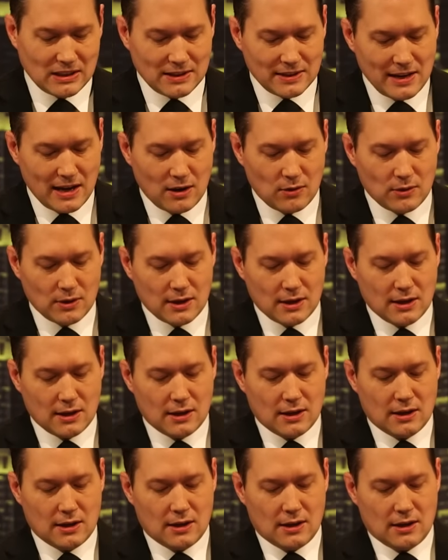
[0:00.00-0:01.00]
Now,
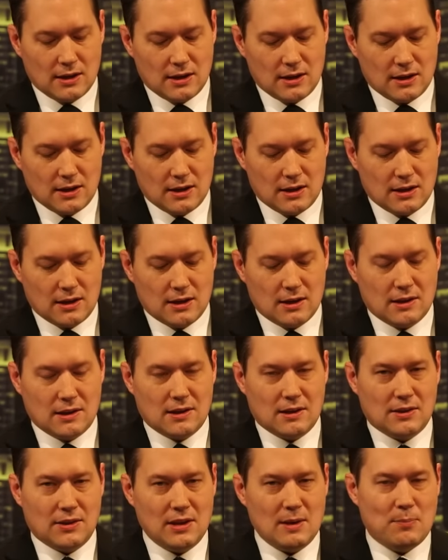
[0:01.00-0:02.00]

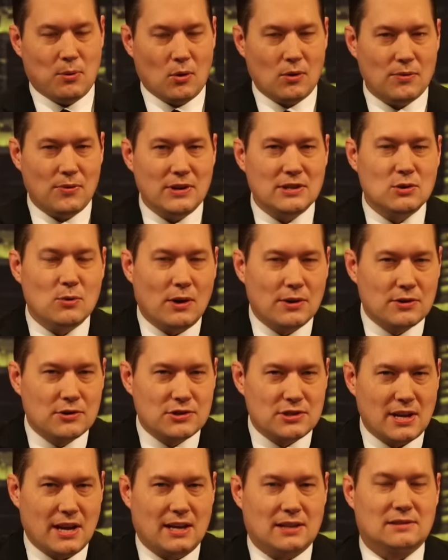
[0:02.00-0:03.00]
the important thing to
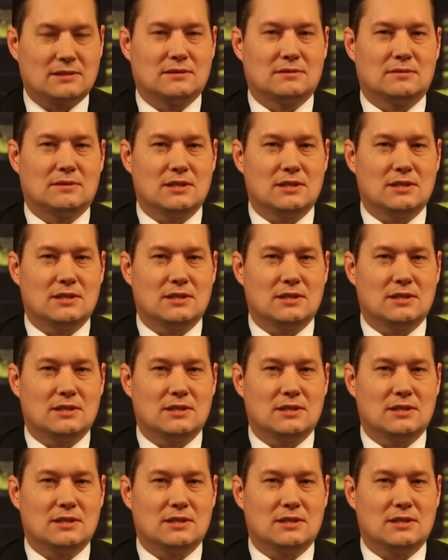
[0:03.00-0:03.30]
understand,